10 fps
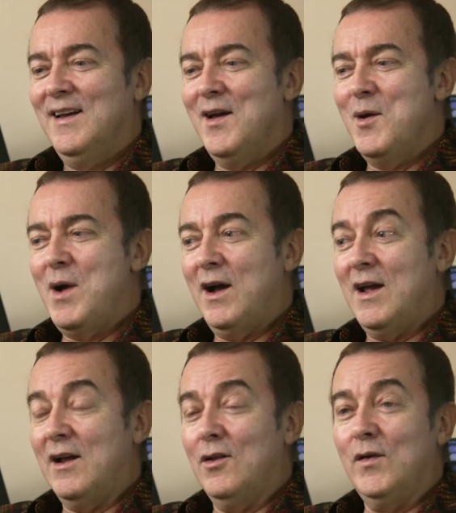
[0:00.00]
Um,
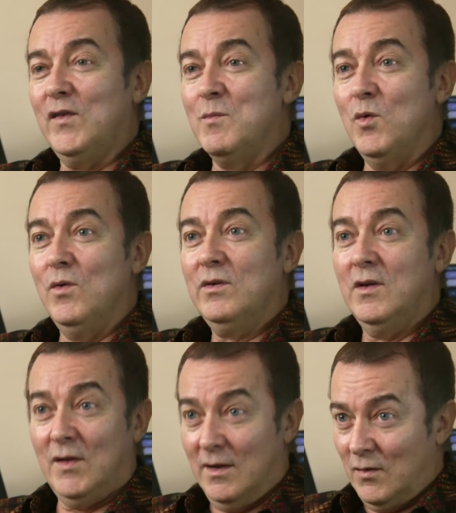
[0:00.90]
I, would lost them all
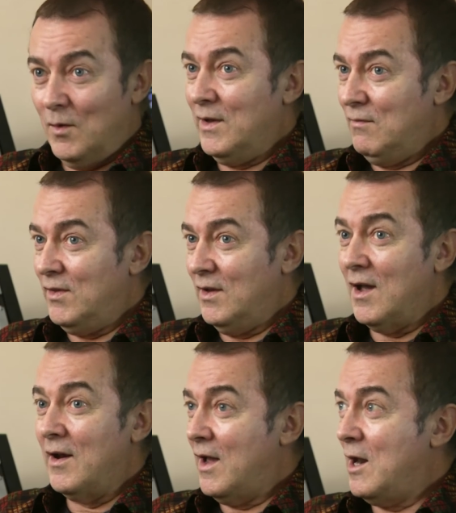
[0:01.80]
because I'd sold everything,
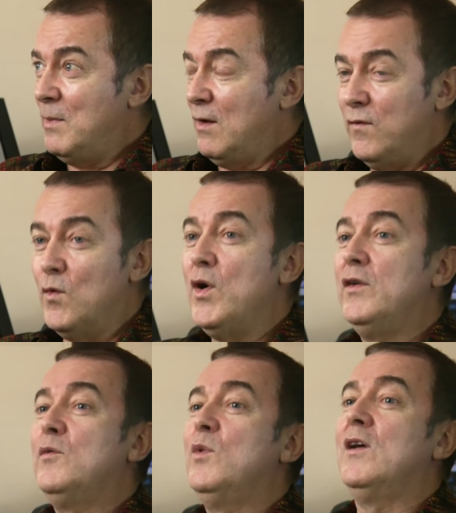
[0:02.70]
and I had about four
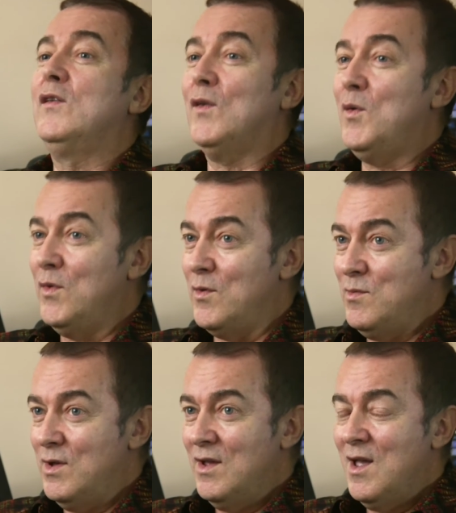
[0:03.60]
hundred when I sold
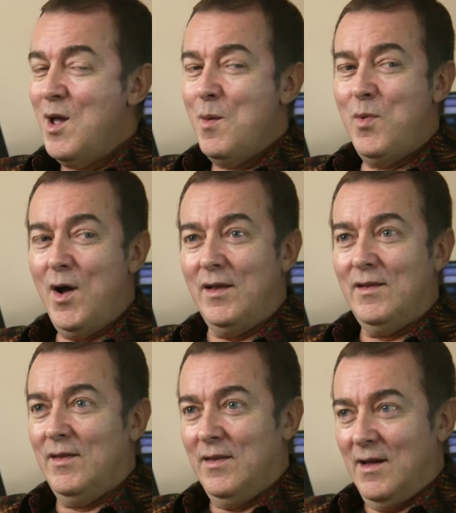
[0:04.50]
them, but
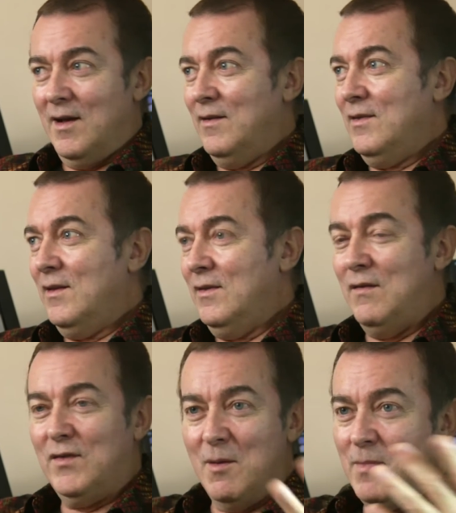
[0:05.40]
I,
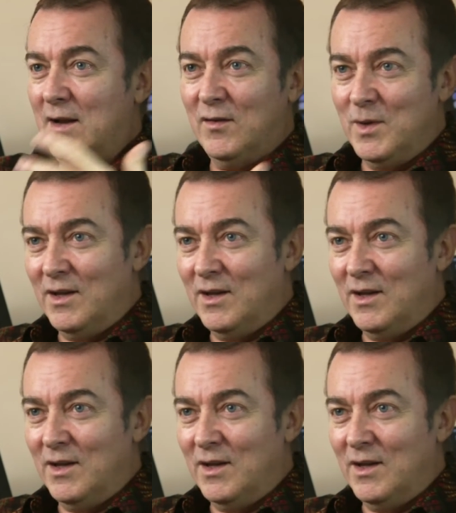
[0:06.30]
they've come back to